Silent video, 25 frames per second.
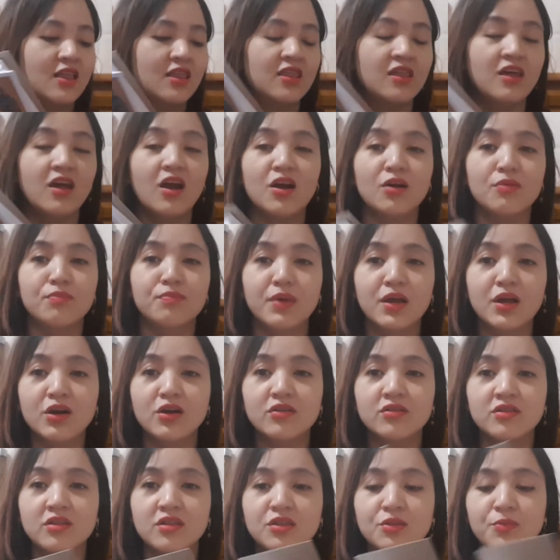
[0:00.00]
They are
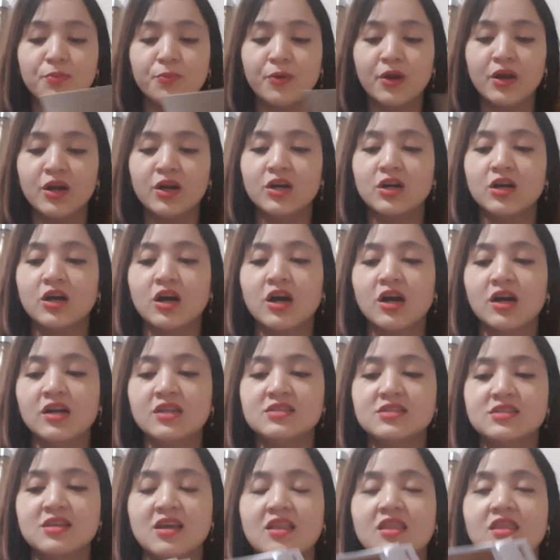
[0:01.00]
bigger than the prayer
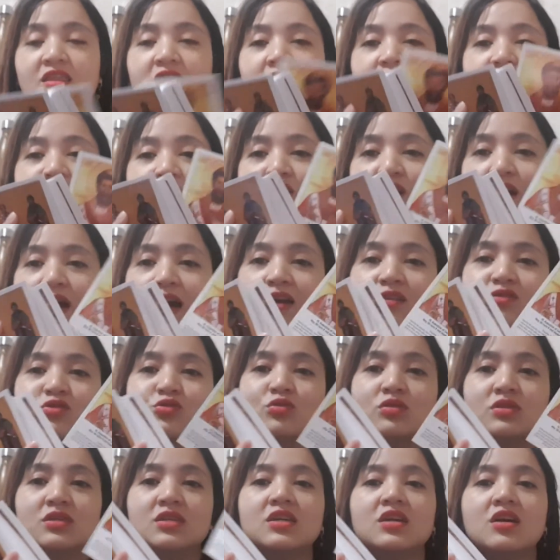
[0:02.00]
cards, and these are
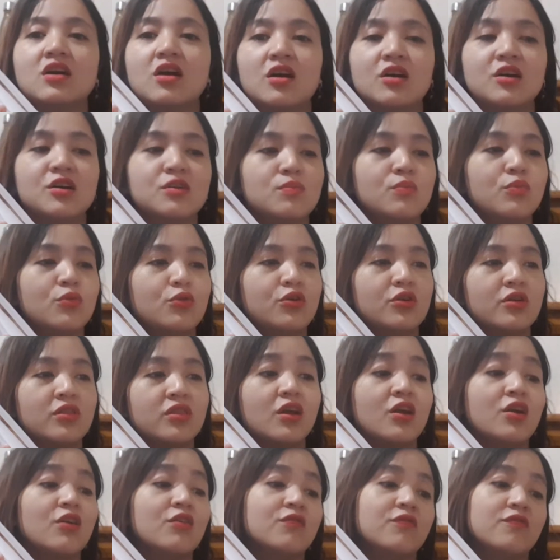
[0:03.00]
actually cardboard.
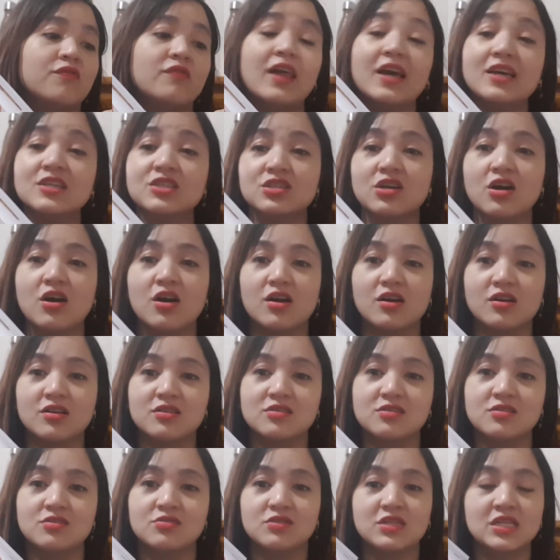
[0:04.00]
They're flesh
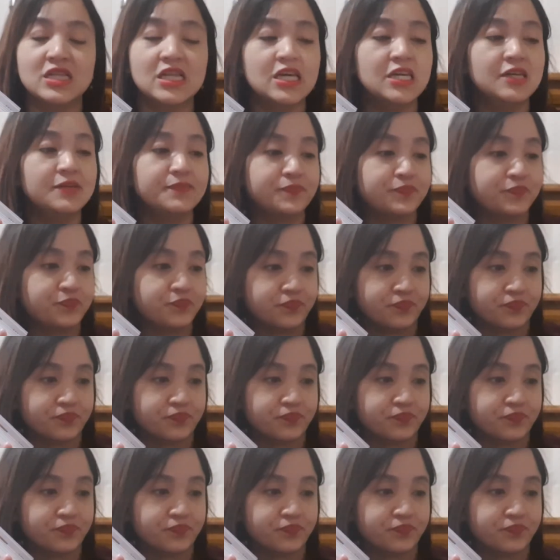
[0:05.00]
cards, really.